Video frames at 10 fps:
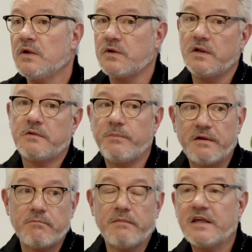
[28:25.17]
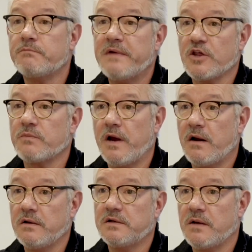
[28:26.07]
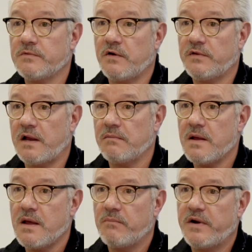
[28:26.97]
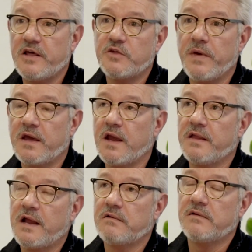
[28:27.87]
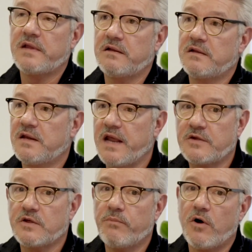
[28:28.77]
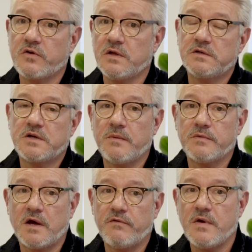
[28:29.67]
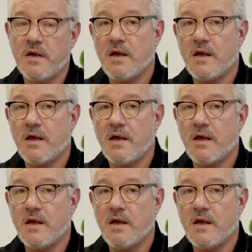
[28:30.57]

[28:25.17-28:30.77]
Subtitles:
So there's a bit mismatched matter in terms of that placemaking that ticks a box in terms of